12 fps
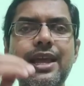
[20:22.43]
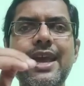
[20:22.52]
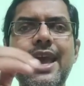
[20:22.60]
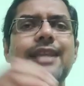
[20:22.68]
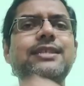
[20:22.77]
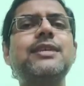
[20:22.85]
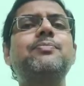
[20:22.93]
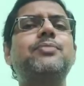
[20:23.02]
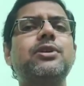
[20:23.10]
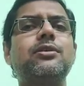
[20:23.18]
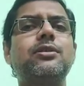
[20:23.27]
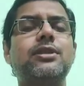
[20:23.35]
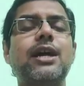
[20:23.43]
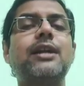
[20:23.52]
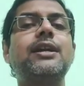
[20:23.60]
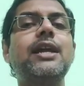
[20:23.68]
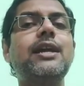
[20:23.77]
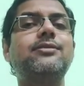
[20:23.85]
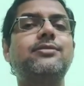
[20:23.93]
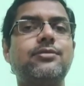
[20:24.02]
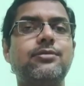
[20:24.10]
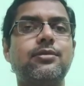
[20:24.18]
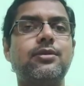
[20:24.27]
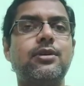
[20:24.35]
achieve the
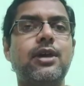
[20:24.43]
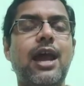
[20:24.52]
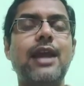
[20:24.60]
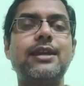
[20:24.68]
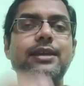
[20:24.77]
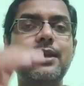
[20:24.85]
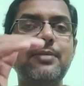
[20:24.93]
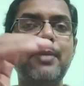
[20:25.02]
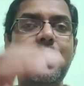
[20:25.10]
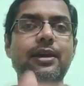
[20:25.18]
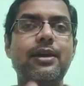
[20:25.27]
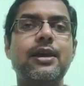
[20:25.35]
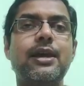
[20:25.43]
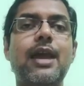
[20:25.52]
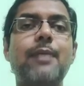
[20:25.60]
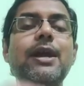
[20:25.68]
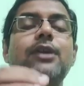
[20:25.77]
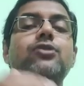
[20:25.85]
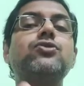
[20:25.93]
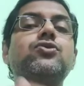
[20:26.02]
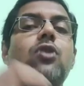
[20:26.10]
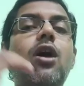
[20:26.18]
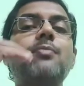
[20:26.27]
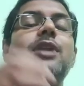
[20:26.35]
needs, and he may able to
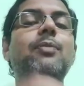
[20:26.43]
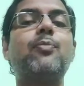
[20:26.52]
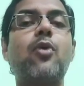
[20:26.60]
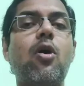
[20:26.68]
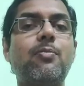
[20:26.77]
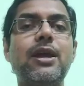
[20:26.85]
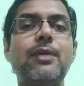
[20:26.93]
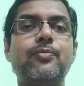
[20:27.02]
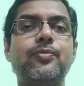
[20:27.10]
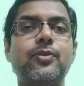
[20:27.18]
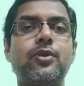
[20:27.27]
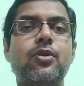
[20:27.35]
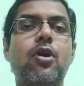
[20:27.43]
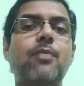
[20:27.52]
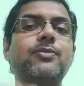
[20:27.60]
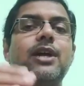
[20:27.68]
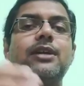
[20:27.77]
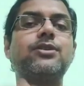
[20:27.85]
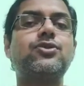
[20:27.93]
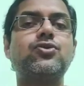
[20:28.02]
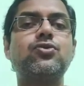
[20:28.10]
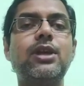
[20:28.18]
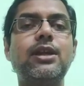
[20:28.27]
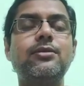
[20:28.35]
solve the problem of that
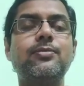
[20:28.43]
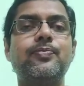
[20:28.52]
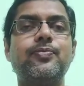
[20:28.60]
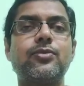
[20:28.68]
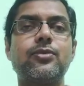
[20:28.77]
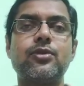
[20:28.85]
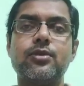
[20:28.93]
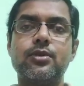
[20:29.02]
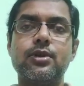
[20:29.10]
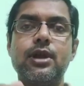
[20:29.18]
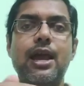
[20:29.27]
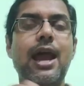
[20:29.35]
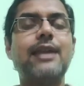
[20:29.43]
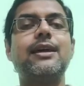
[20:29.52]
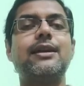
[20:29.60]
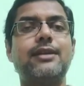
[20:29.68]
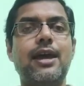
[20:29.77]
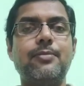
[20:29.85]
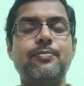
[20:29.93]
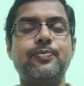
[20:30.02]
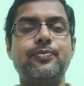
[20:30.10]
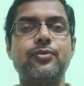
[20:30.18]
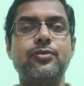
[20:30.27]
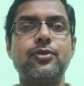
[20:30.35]
student at that time.
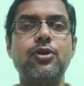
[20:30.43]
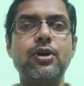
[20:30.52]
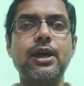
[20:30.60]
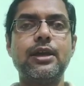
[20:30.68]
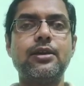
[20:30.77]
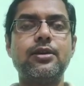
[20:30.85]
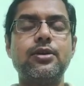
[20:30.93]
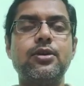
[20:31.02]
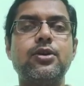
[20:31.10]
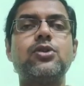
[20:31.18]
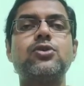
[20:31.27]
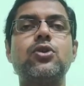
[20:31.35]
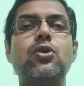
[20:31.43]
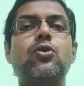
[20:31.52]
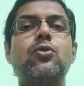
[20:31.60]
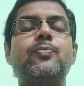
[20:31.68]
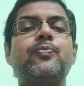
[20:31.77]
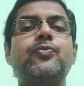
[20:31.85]
Okay, so